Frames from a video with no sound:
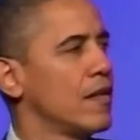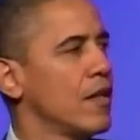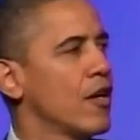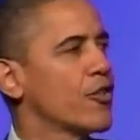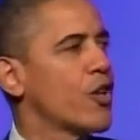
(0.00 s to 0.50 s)

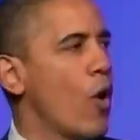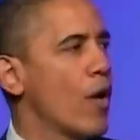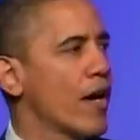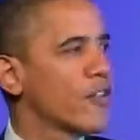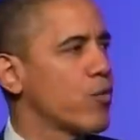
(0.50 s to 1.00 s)
You're
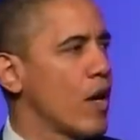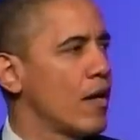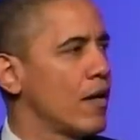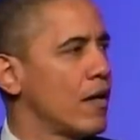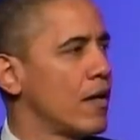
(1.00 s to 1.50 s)
showing us
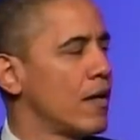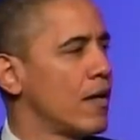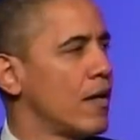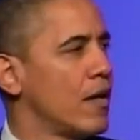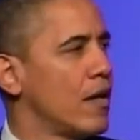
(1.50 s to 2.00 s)

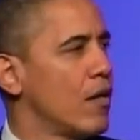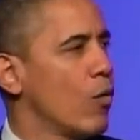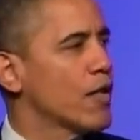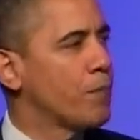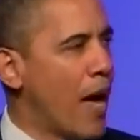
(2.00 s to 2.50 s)

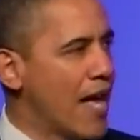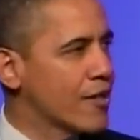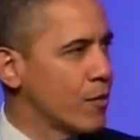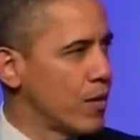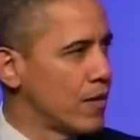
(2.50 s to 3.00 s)
what's
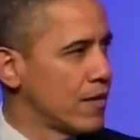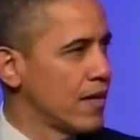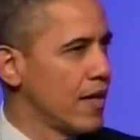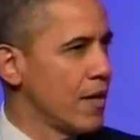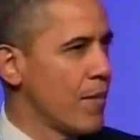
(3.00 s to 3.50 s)
possible
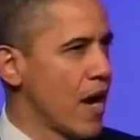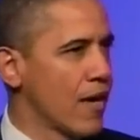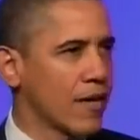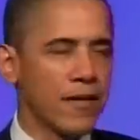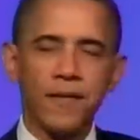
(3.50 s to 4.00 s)
in
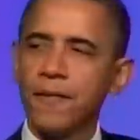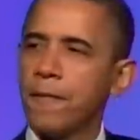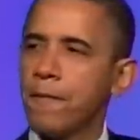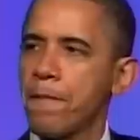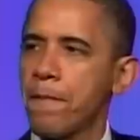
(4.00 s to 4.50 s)
America.
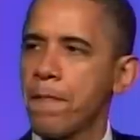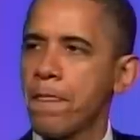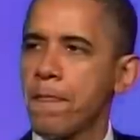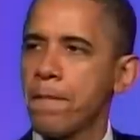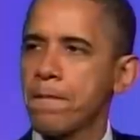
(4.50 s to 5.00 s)

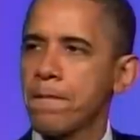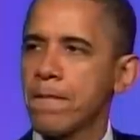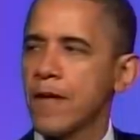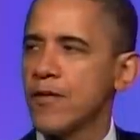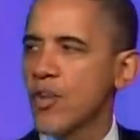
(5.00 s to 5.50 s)

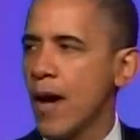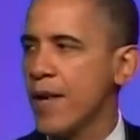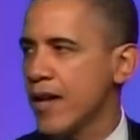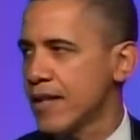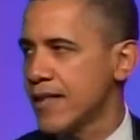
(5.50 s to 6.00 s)
So I'm
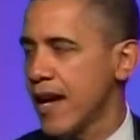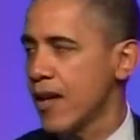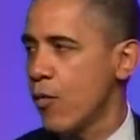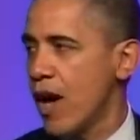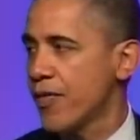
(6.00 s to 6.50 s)
here to
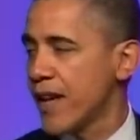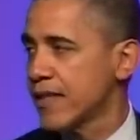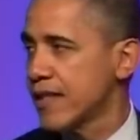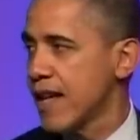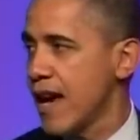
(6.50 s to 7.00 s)
tell you one
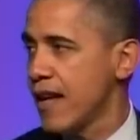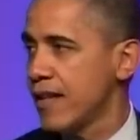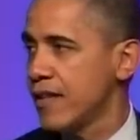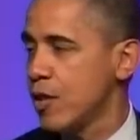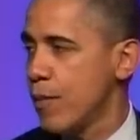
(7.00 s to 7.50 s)
thing today.
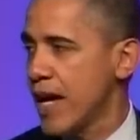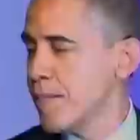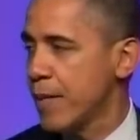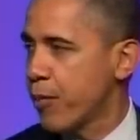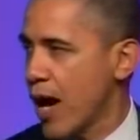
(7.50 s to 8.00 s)
You make
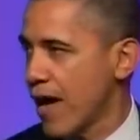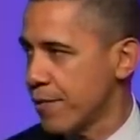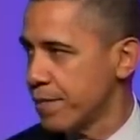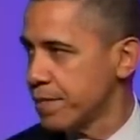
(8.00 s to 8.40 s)
me proud.